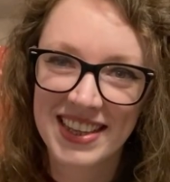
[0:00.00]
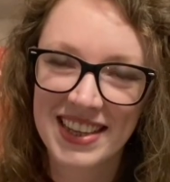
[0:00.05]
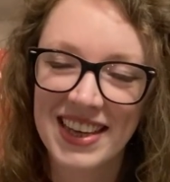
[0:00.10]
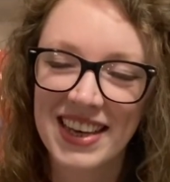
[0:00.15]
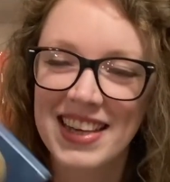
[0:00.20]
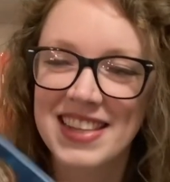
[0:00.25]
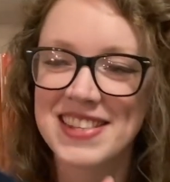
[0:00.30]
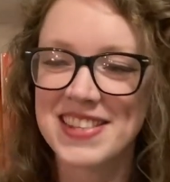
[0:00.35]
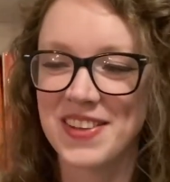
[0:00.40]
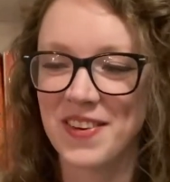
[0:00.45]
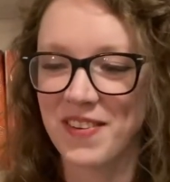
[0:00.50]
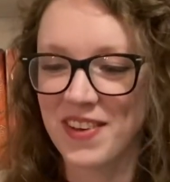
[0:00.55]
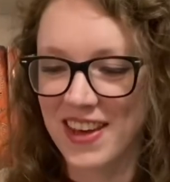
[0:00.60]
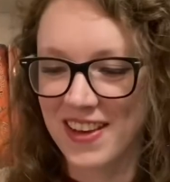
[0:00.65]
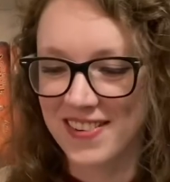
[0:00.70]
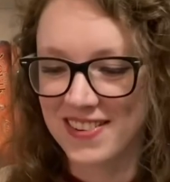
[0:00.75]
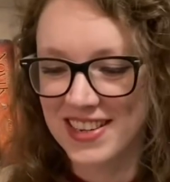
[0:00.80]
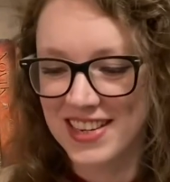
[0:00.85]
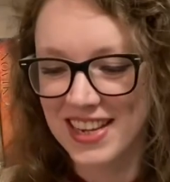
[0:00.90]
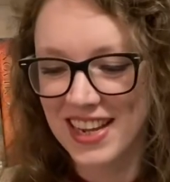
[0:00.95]
It's so
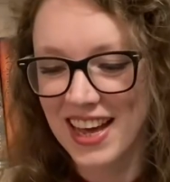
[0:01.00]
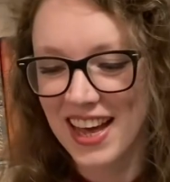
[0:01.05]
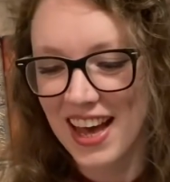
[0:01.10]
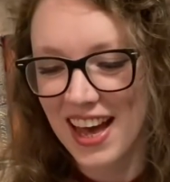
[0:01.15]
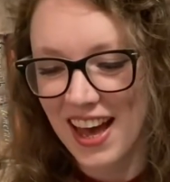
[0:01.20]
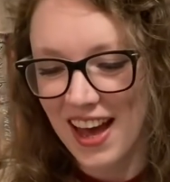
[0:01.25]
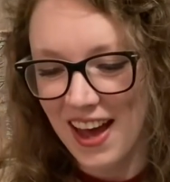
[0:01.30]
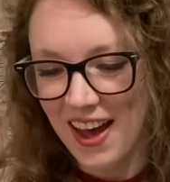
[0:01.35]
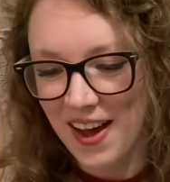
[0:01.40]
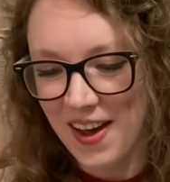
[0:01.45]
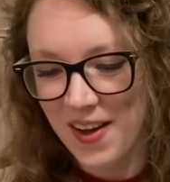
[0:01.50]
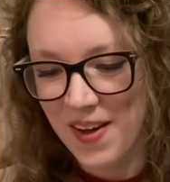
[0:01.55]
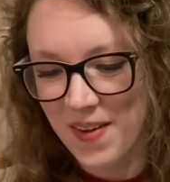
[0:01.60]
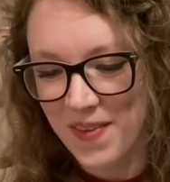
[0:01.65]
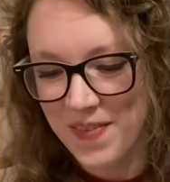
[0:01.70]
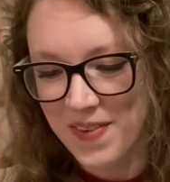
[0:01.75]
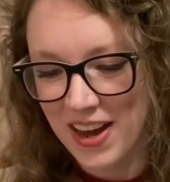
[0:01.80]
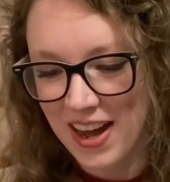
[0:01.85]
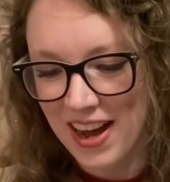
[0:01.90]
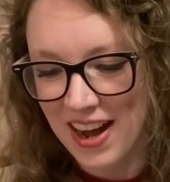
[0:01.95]
cute.
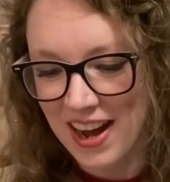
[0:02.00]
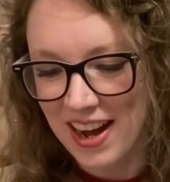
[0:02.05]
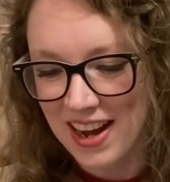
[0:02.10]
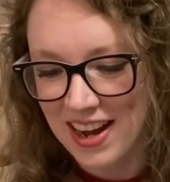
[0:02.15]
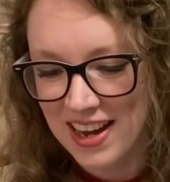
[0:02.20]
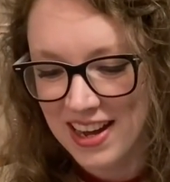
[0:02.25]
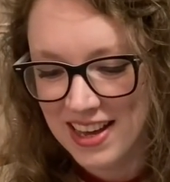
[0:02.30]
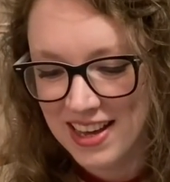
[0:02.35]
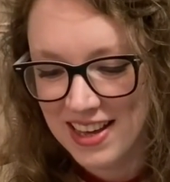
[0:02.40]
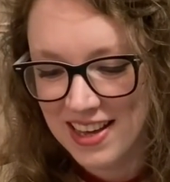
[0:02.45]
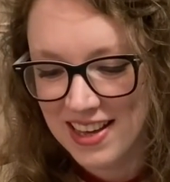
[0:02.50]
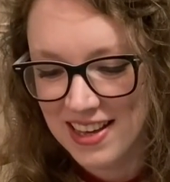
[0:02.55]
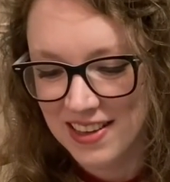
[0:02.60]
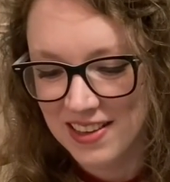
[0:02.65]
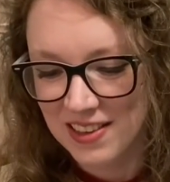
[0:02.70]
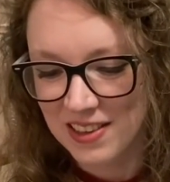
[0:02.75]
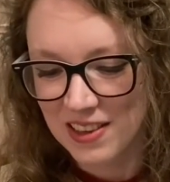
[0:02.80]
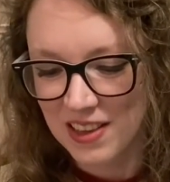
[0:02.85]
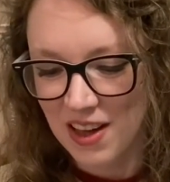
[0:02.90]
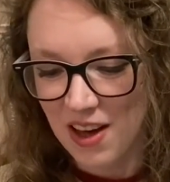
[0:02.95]
I
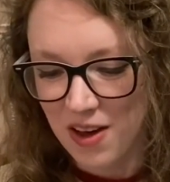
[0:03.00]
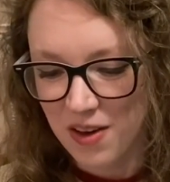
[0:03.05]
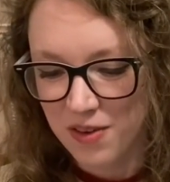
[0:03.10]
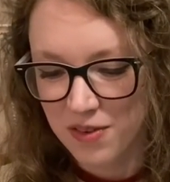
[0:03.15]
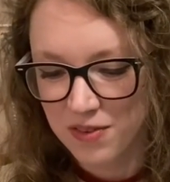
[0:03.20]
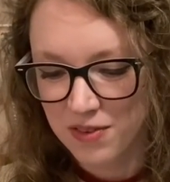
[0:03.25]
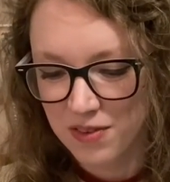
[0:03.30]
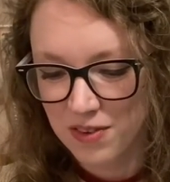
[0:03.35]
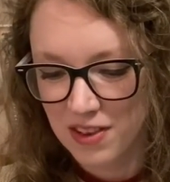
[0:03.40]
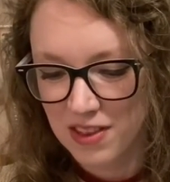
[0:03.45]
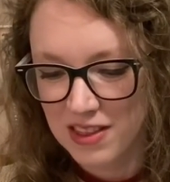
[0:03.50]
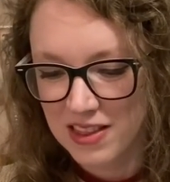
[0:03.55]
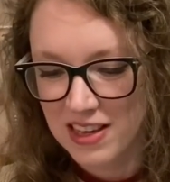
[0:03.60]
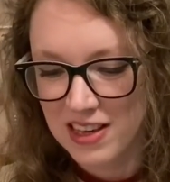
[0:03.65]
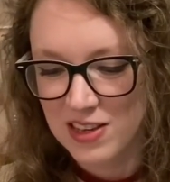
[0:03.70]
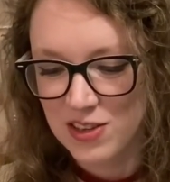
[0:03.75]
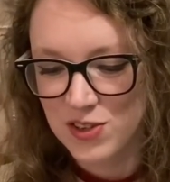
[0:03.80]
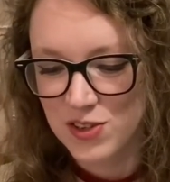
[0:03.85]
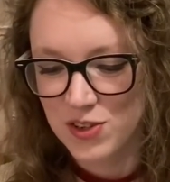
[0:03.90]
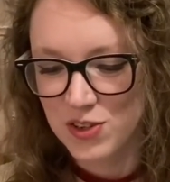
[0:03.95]
love
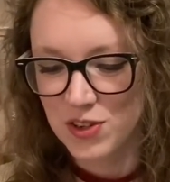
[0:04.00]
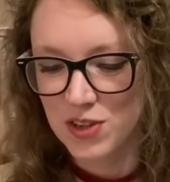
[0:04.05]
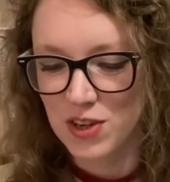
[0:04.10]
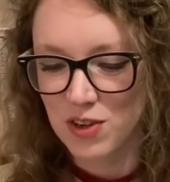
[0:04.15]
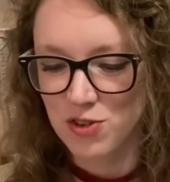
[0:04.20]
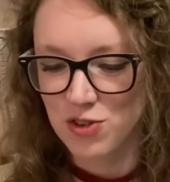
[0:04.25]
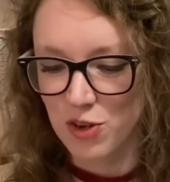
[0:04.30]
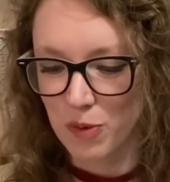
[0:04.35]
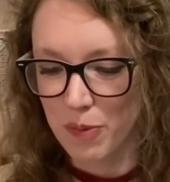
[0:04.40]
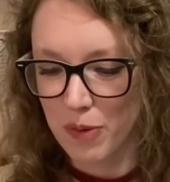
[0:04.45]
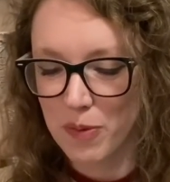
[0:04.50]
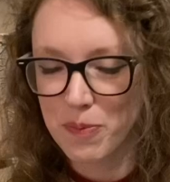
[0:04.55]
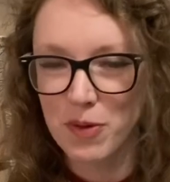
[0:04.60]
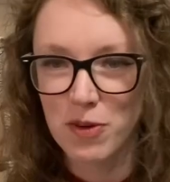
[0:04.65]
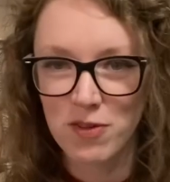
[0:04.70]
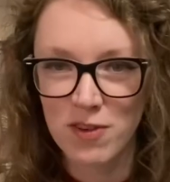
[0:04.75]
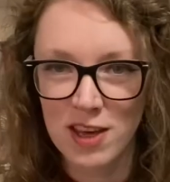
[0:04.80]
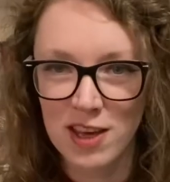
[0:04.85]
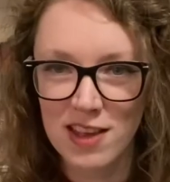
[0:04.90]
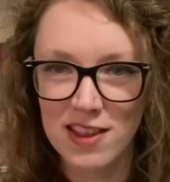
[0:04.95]
the Studio Ghibli
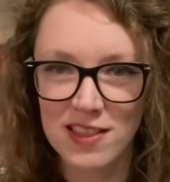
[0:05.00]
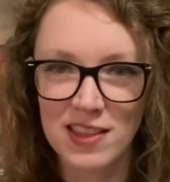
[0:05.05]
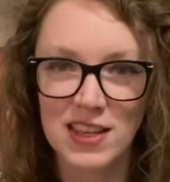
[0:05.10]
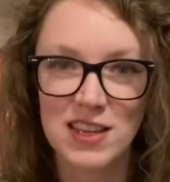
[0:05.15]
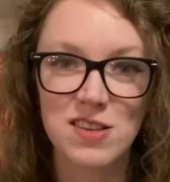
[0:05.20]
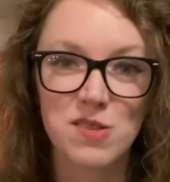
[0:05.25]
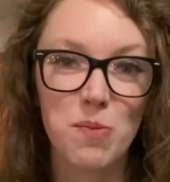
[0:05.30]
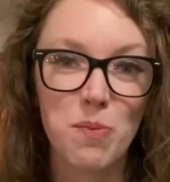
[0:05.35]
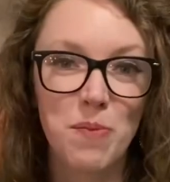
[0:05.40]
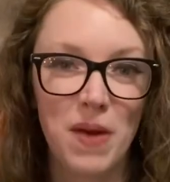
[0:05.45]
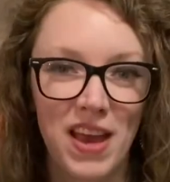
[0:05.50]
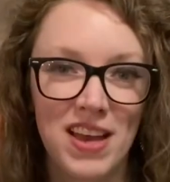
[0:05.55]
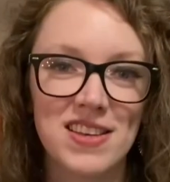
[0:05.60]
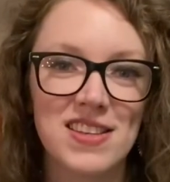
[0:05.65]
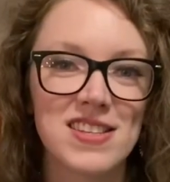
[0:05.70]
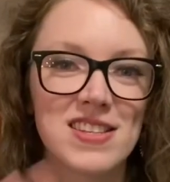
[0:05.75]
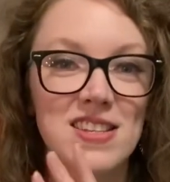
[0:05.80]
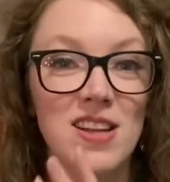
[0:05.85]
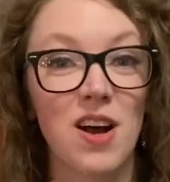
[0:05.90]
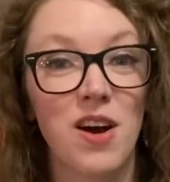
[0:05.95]
movie that is
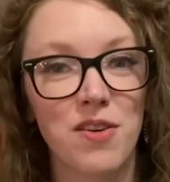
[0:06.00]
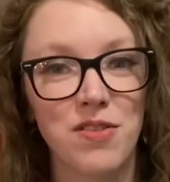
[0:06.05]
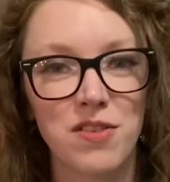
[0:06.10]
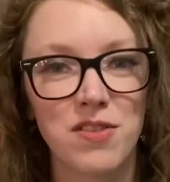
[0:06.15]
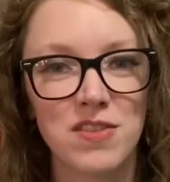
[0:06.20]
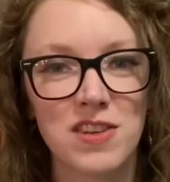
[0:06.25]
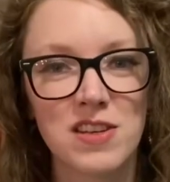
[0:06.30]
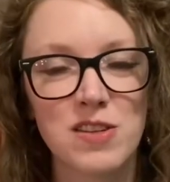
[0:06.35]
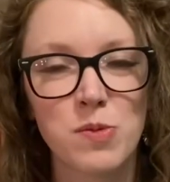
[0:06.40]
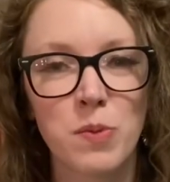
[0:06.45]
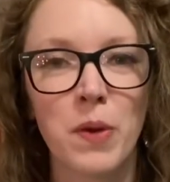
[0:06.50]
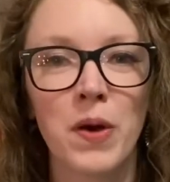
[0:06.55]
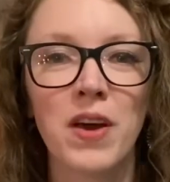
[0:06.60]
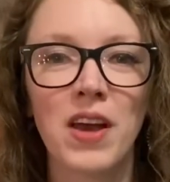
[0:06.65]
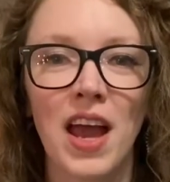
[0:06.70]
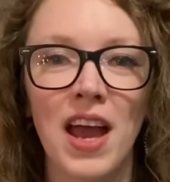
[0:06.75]
based off of this book,